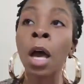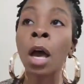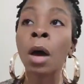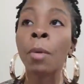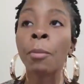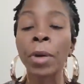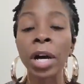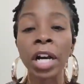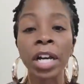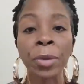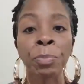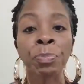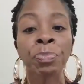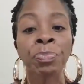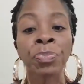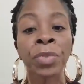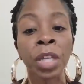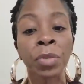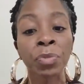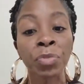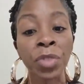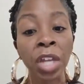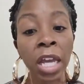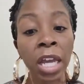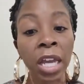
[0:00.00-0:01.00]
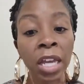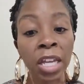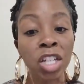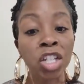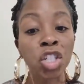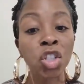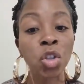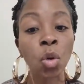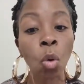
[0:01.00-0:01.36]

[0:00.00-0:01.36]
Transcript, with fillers: But there is